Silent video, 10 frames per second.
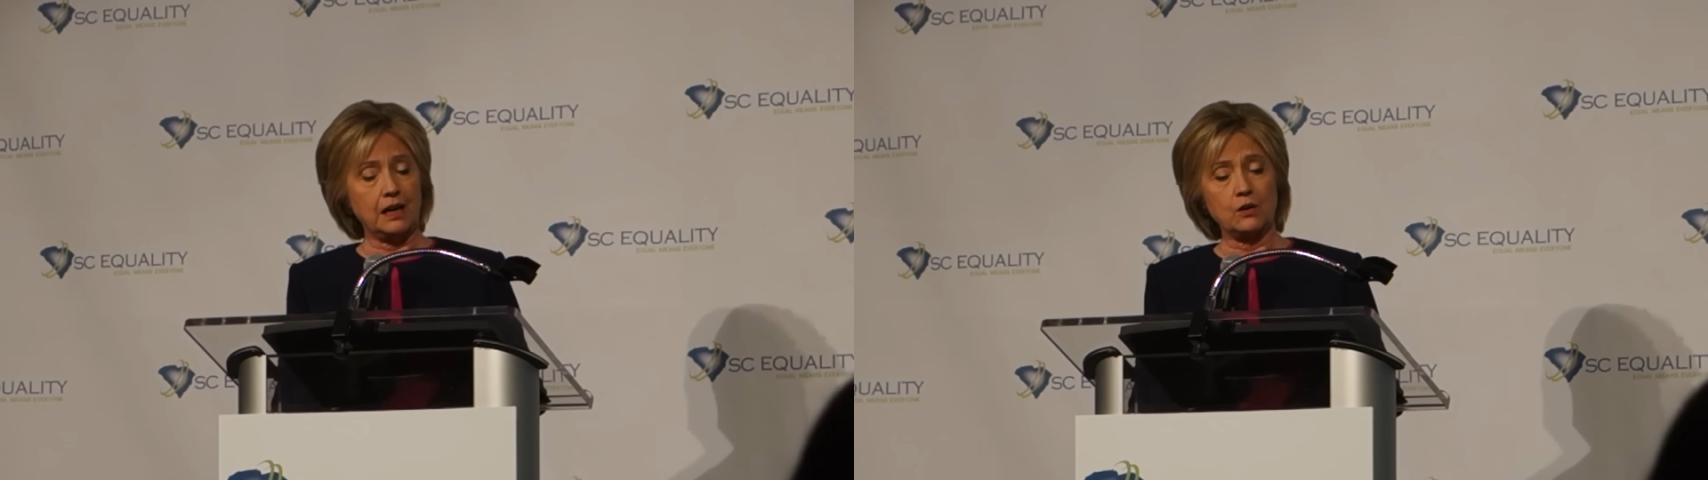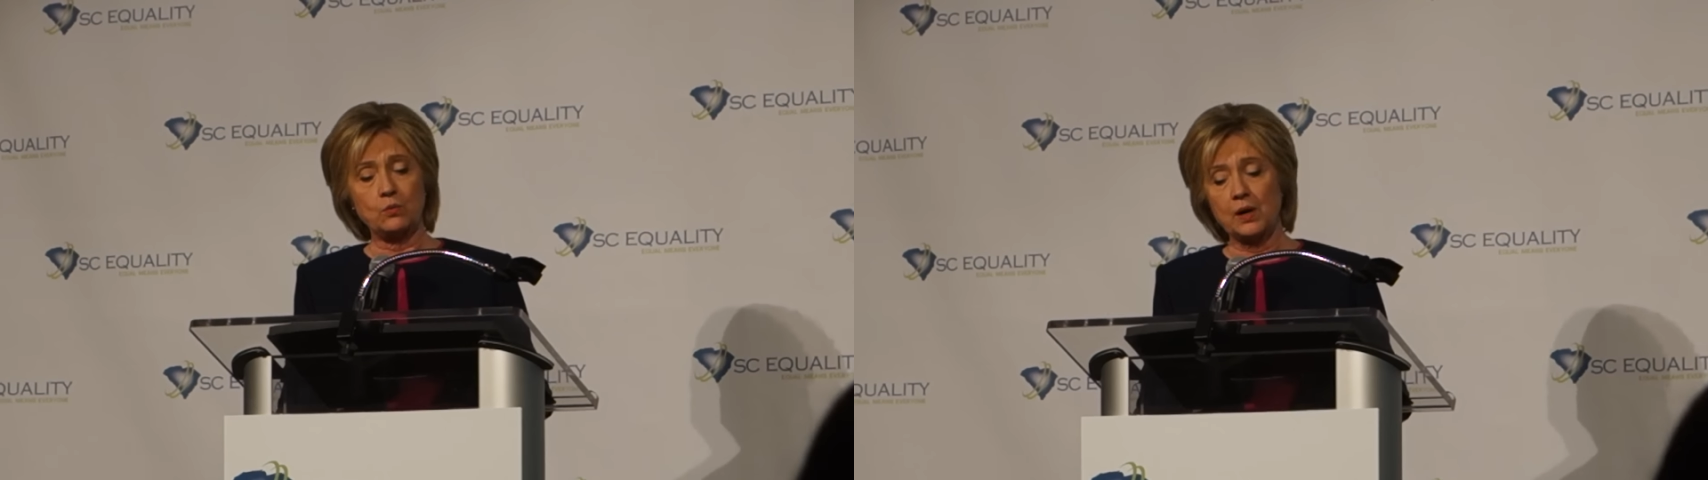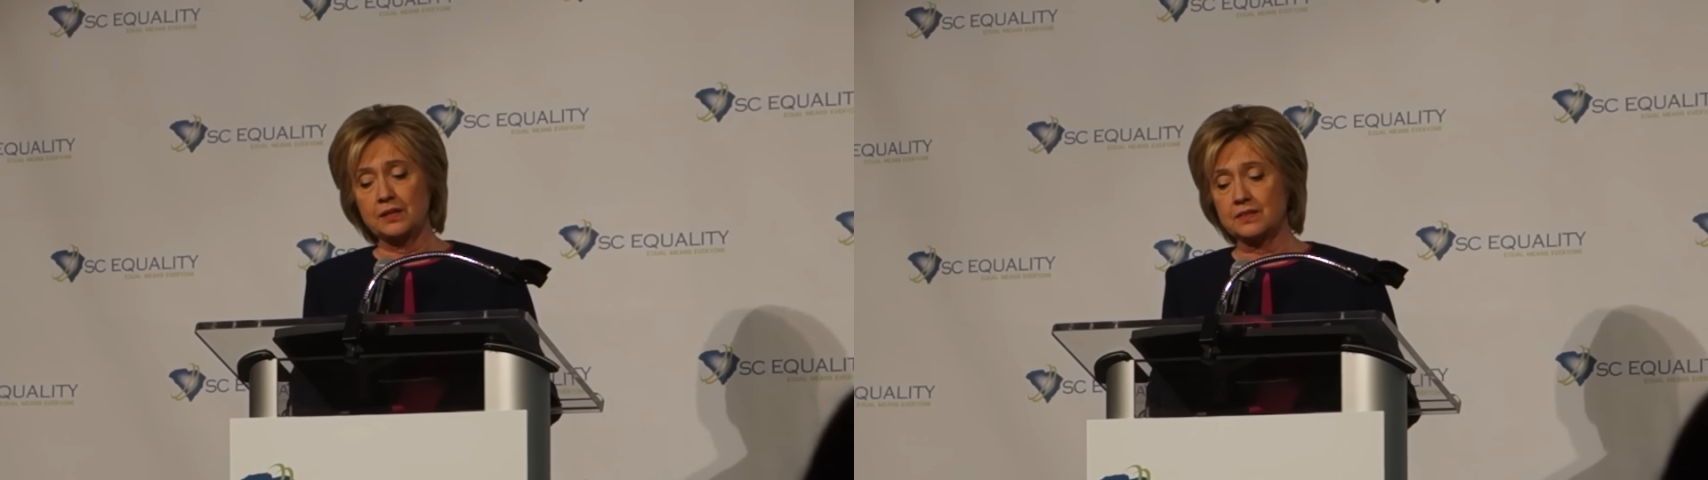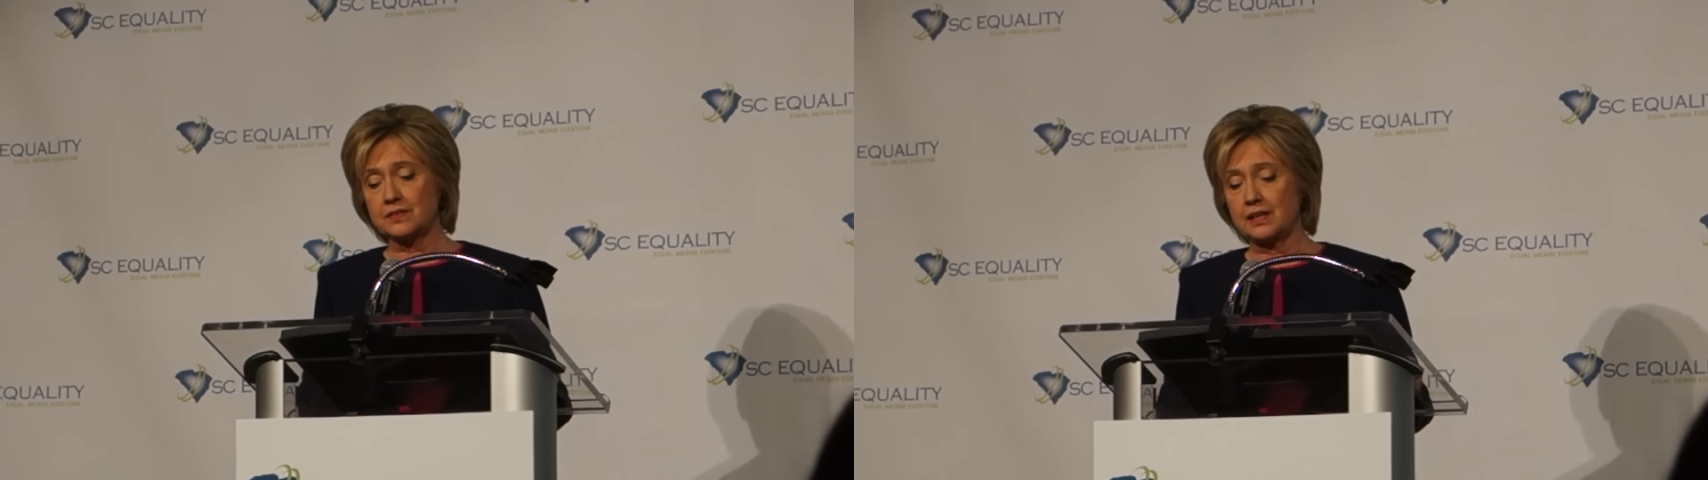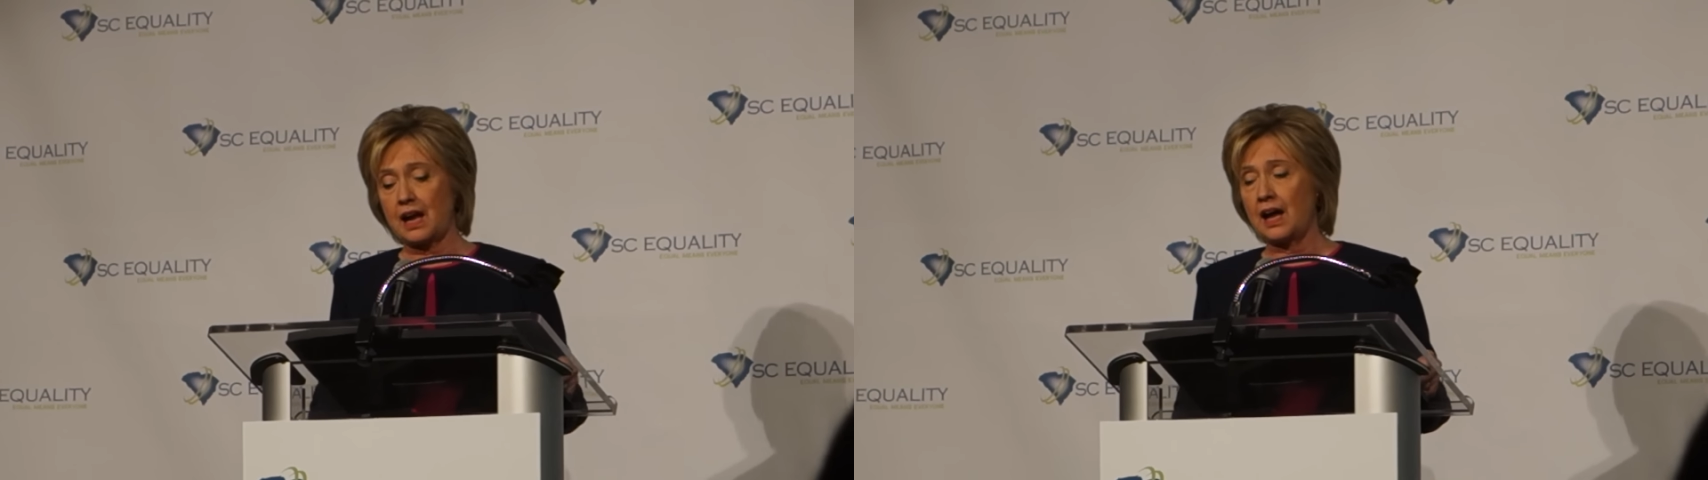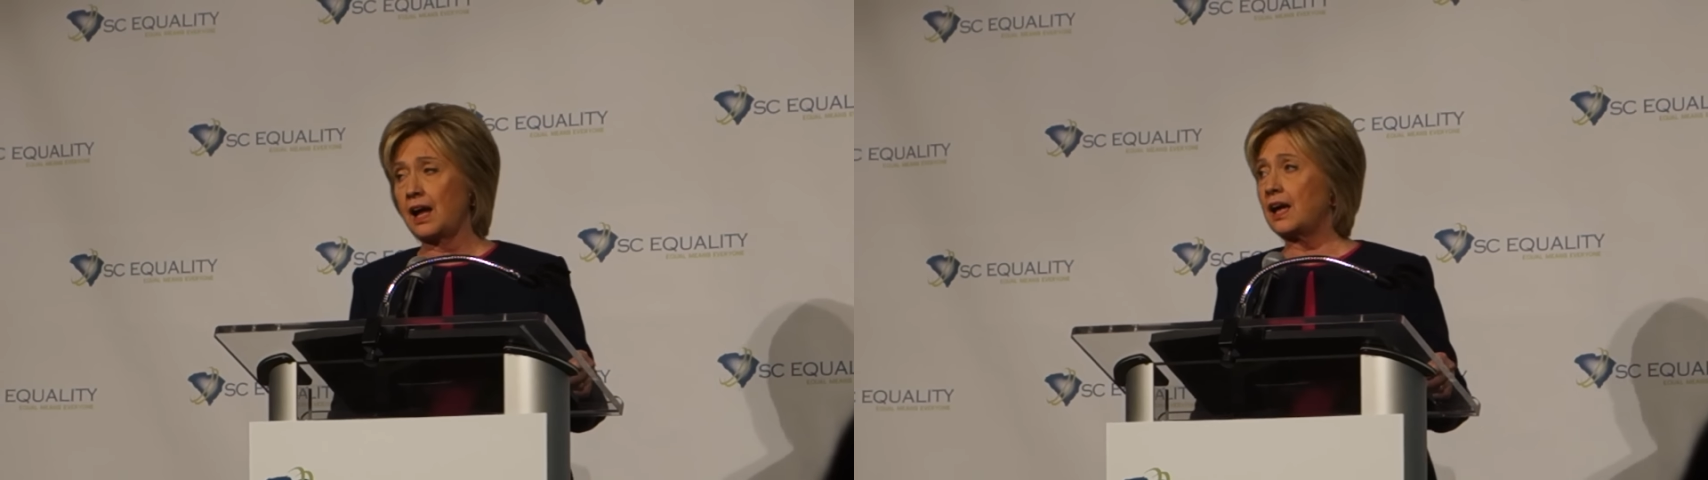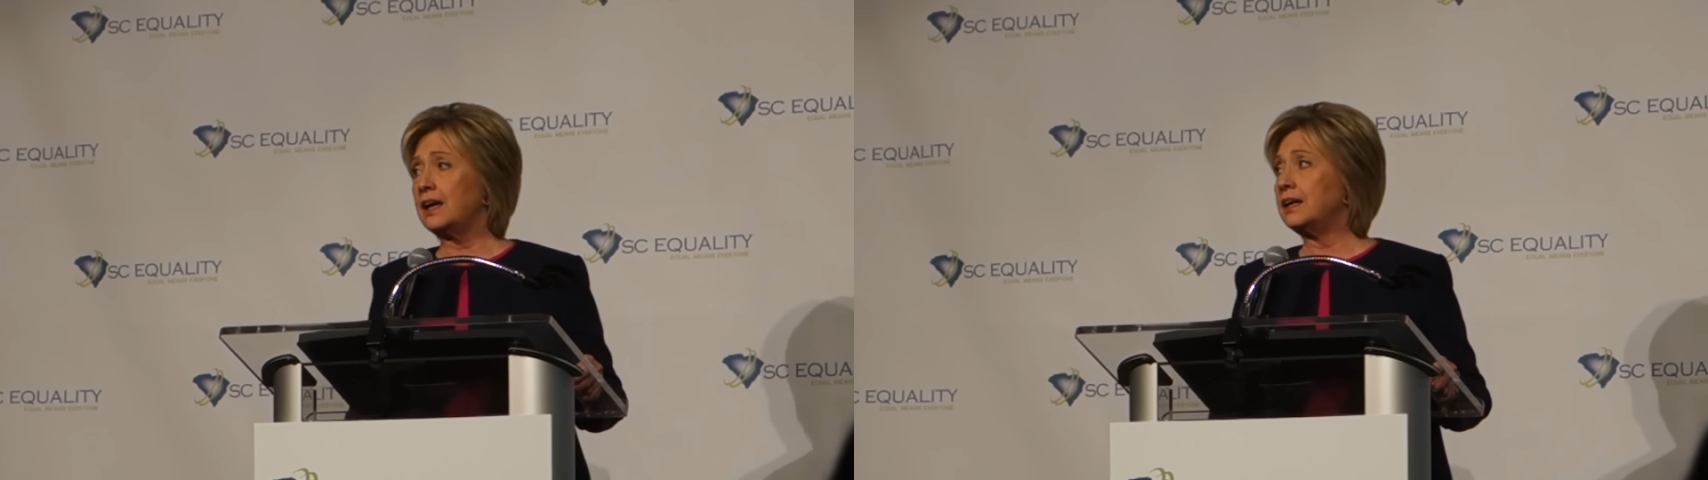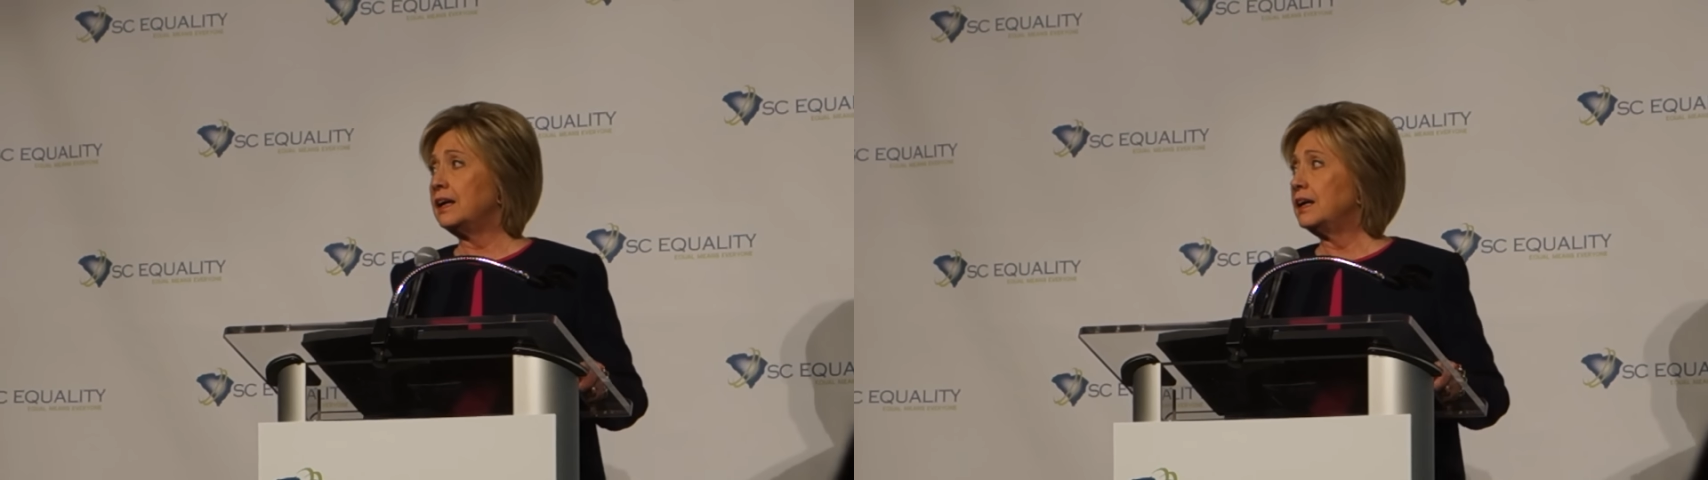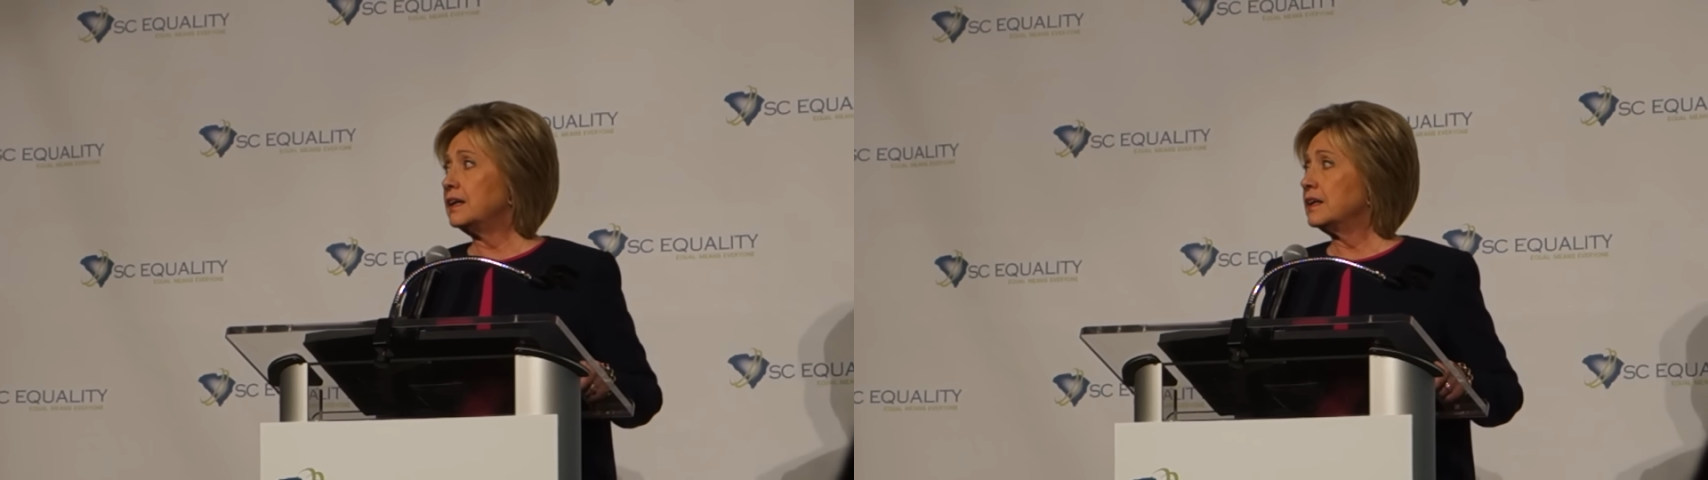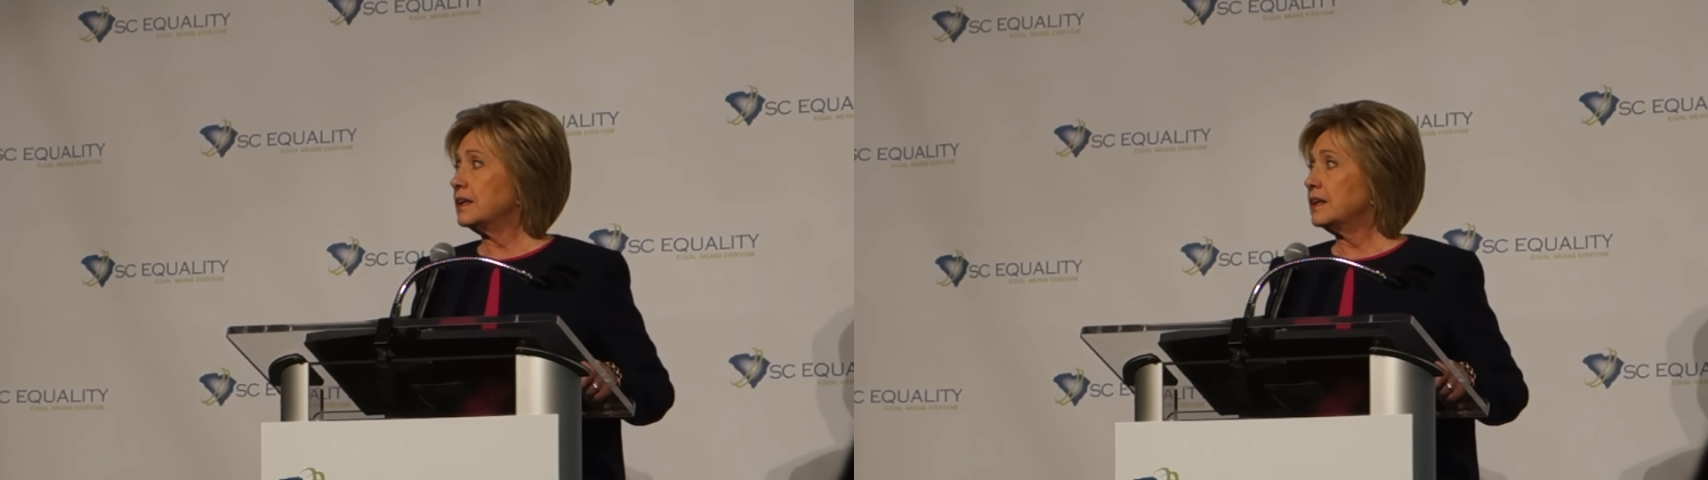are ones that I